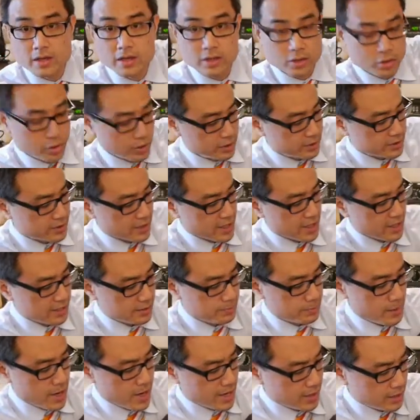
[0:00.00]
Good
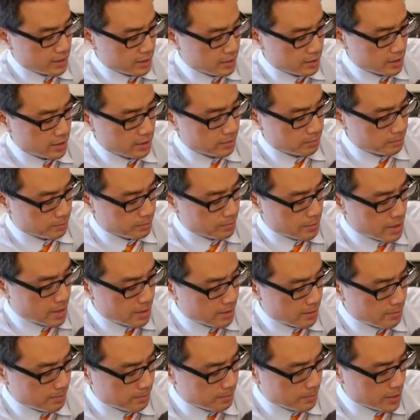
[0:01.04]
sized pocket
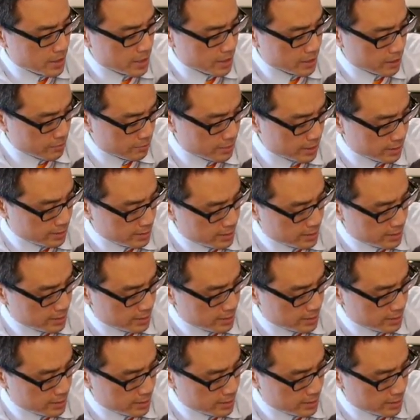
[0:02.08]
right